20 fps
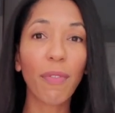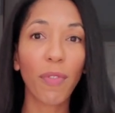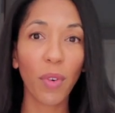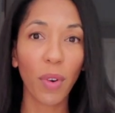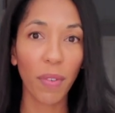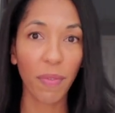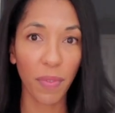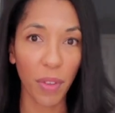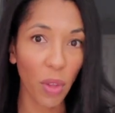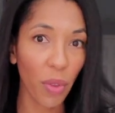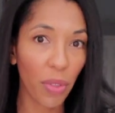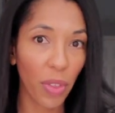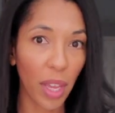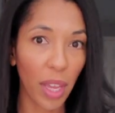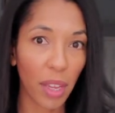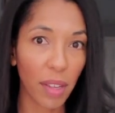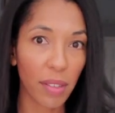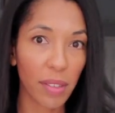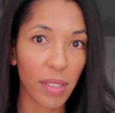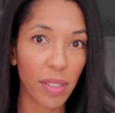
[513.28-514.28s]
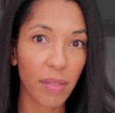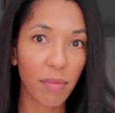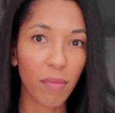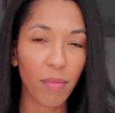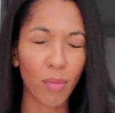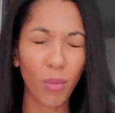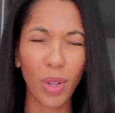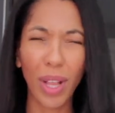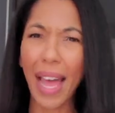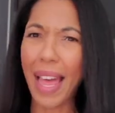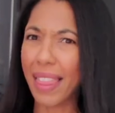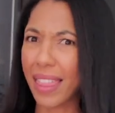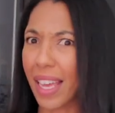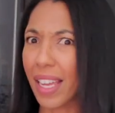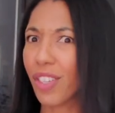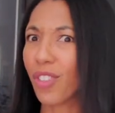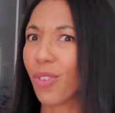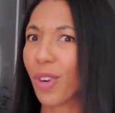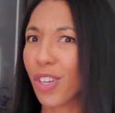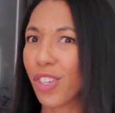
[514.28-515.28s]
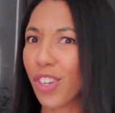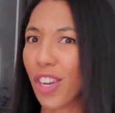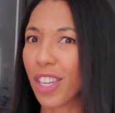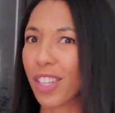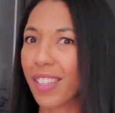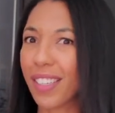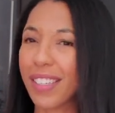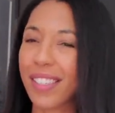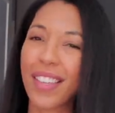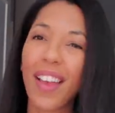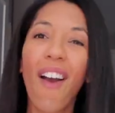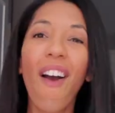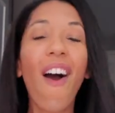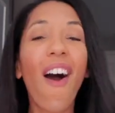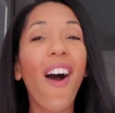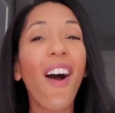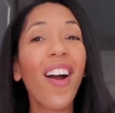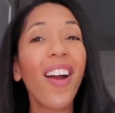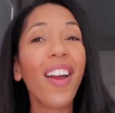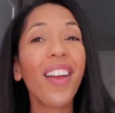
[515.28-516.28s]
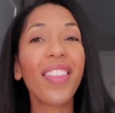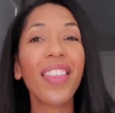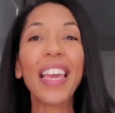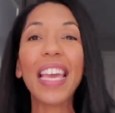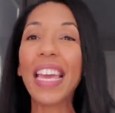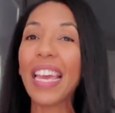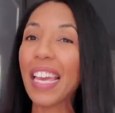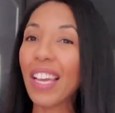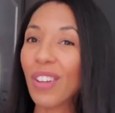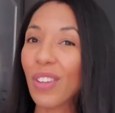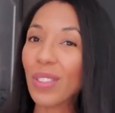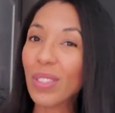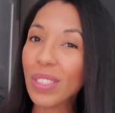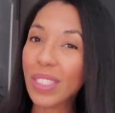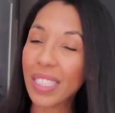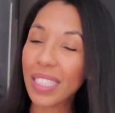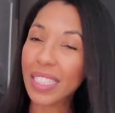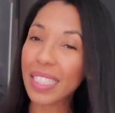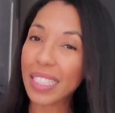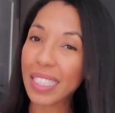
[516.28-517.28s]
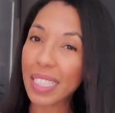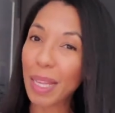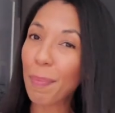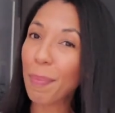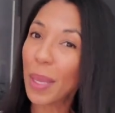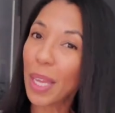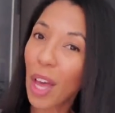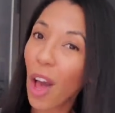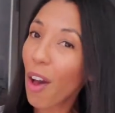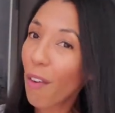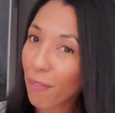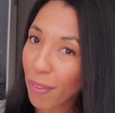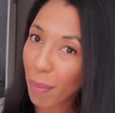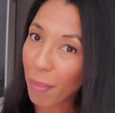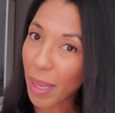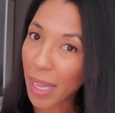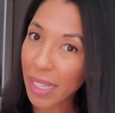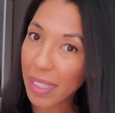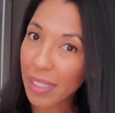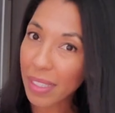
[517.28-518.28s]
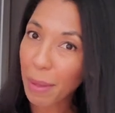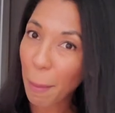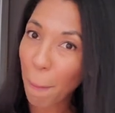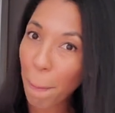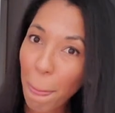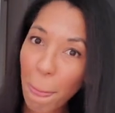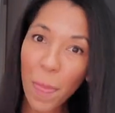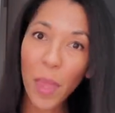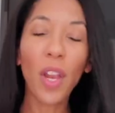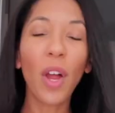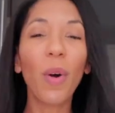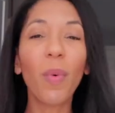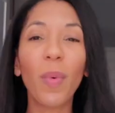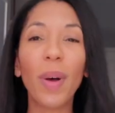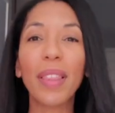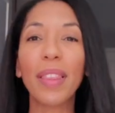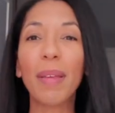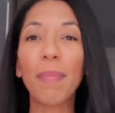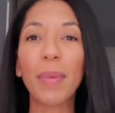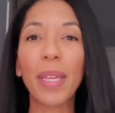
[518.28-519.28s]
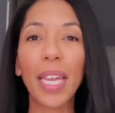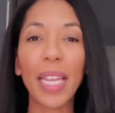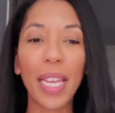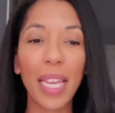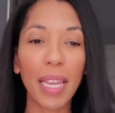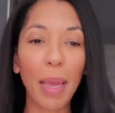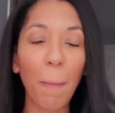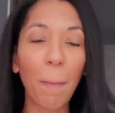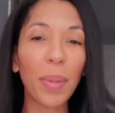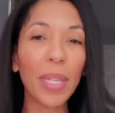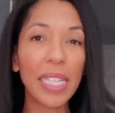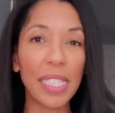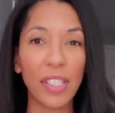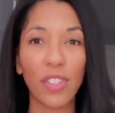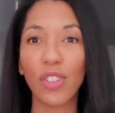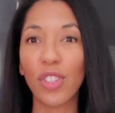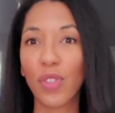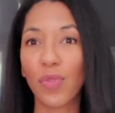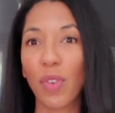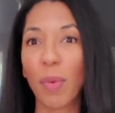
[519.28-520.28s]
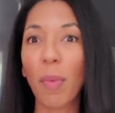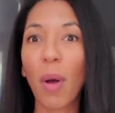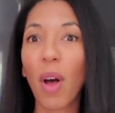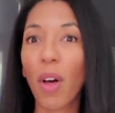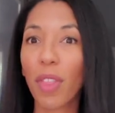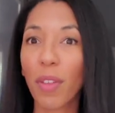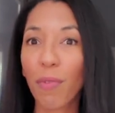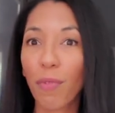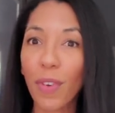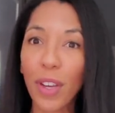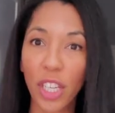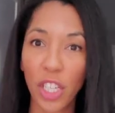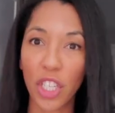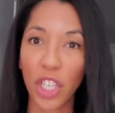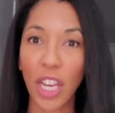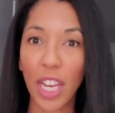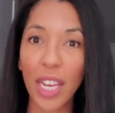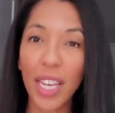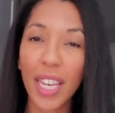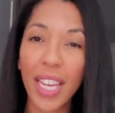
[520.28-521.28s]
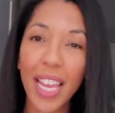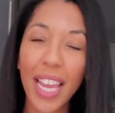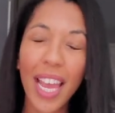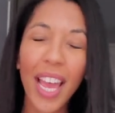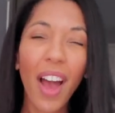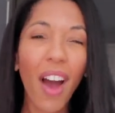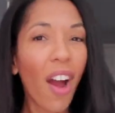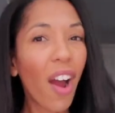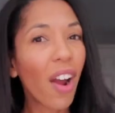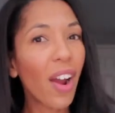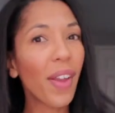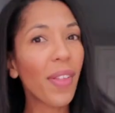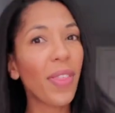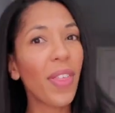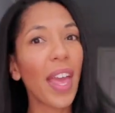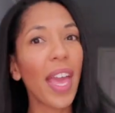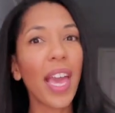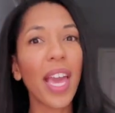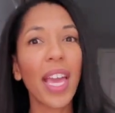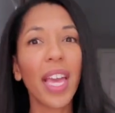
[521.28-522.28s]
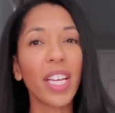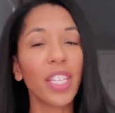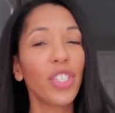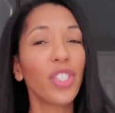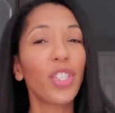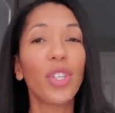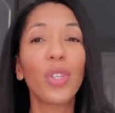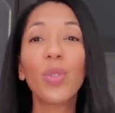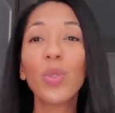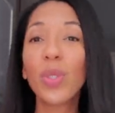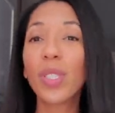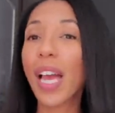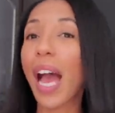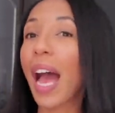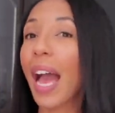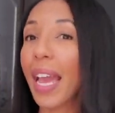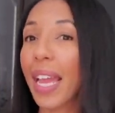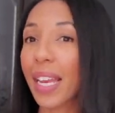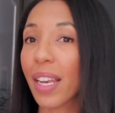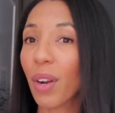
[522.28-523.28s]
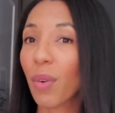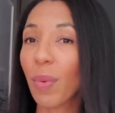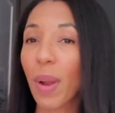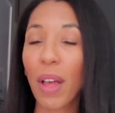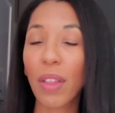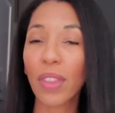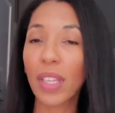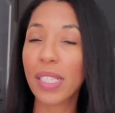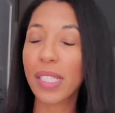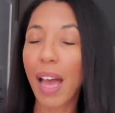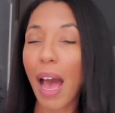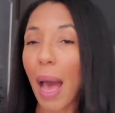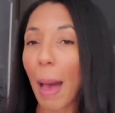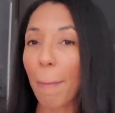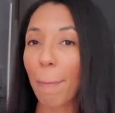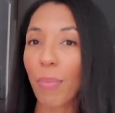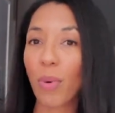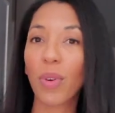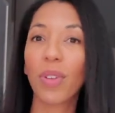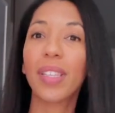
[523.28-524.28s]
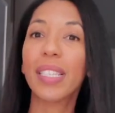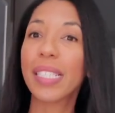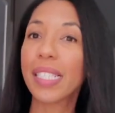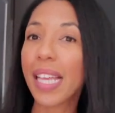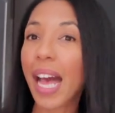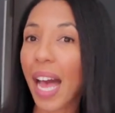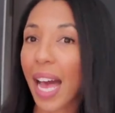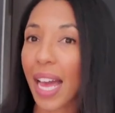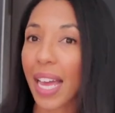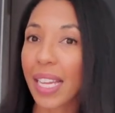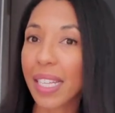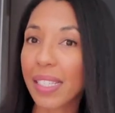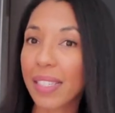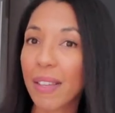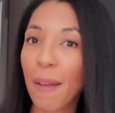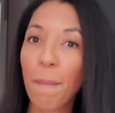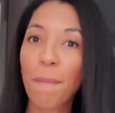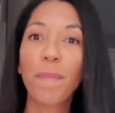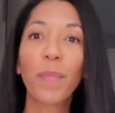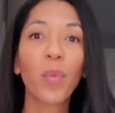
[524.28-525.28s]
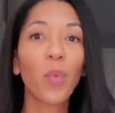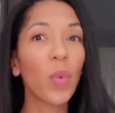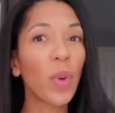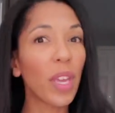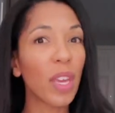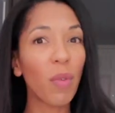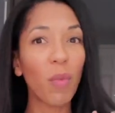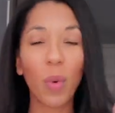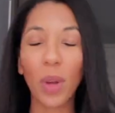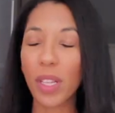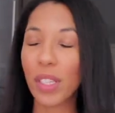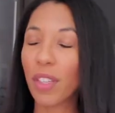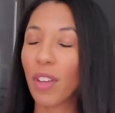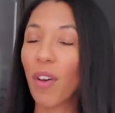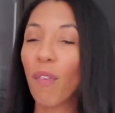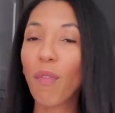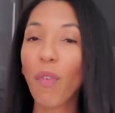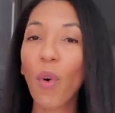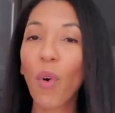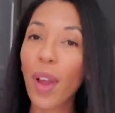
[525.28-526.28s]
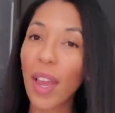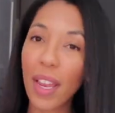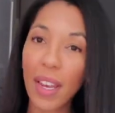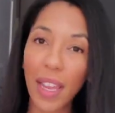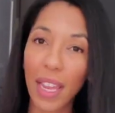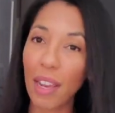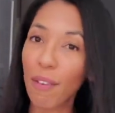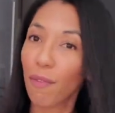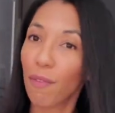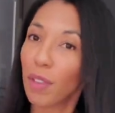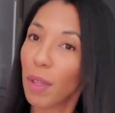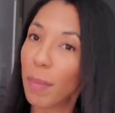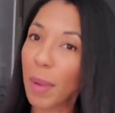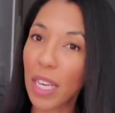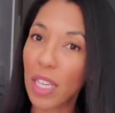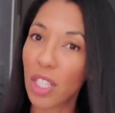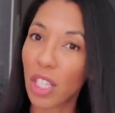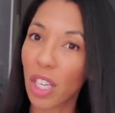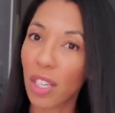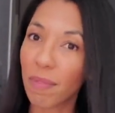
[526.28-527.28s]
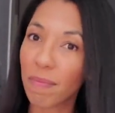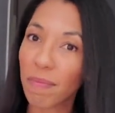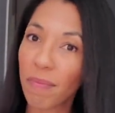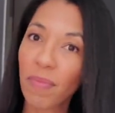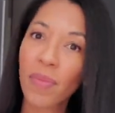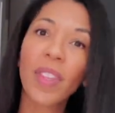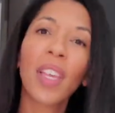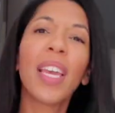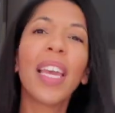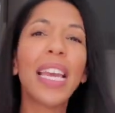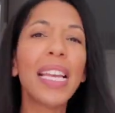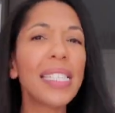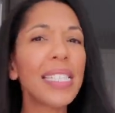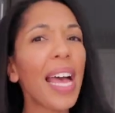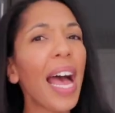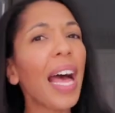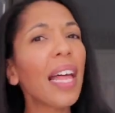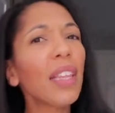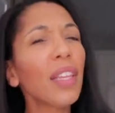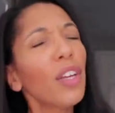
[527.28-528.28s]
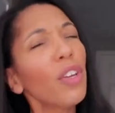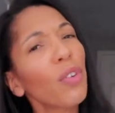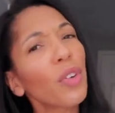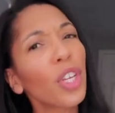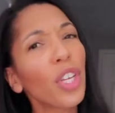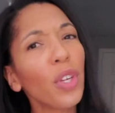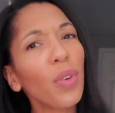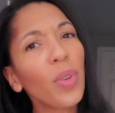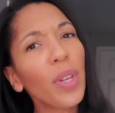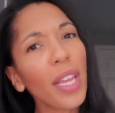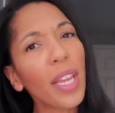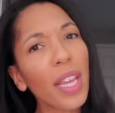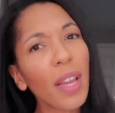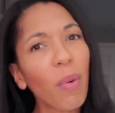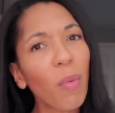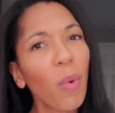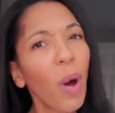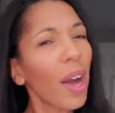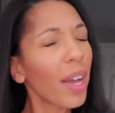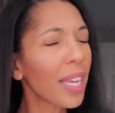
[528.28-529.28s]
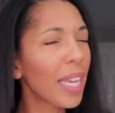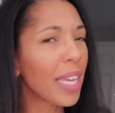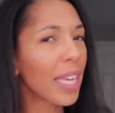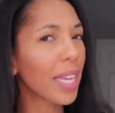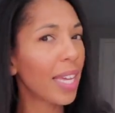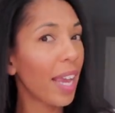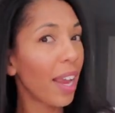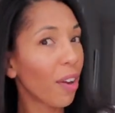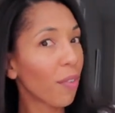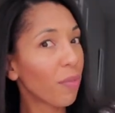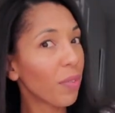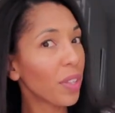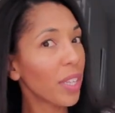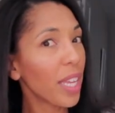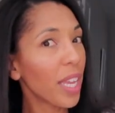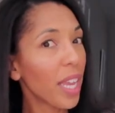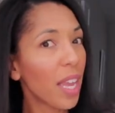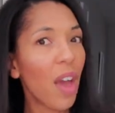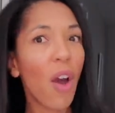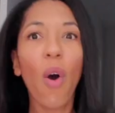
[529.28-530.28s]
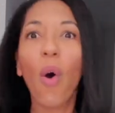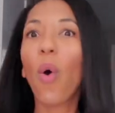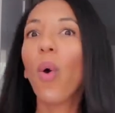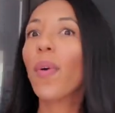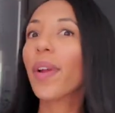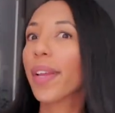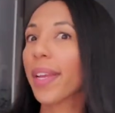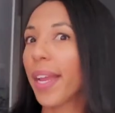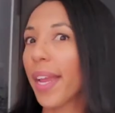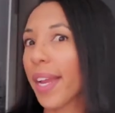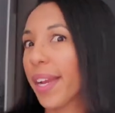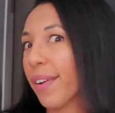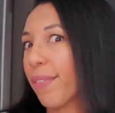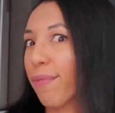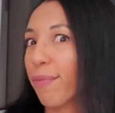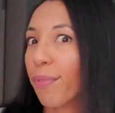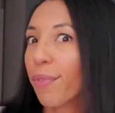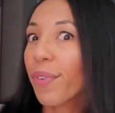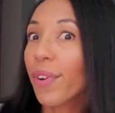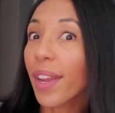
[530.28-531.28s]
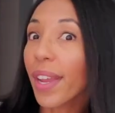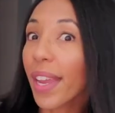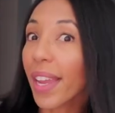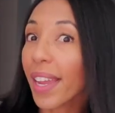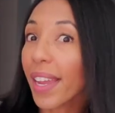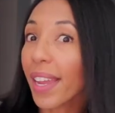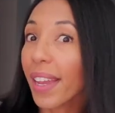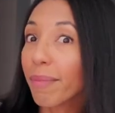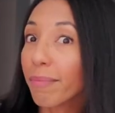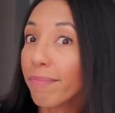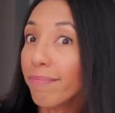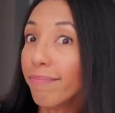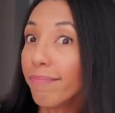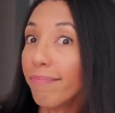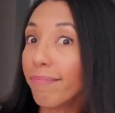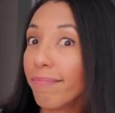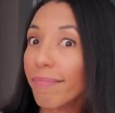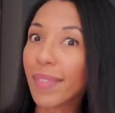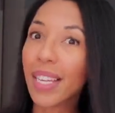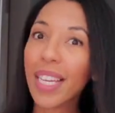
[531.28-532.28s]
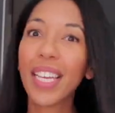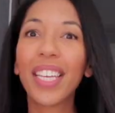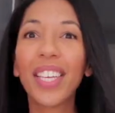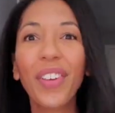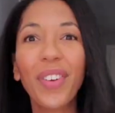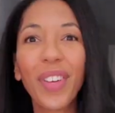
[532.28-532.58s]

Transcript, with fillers: for a few things. We'll add that to our checklist. Are the heels slipping off of it? You don't want them getting blisters from all the friction. Are they too tight around the top or the sides? We want to avoid inflammation. Is that little cutie walking carefully or carefree? You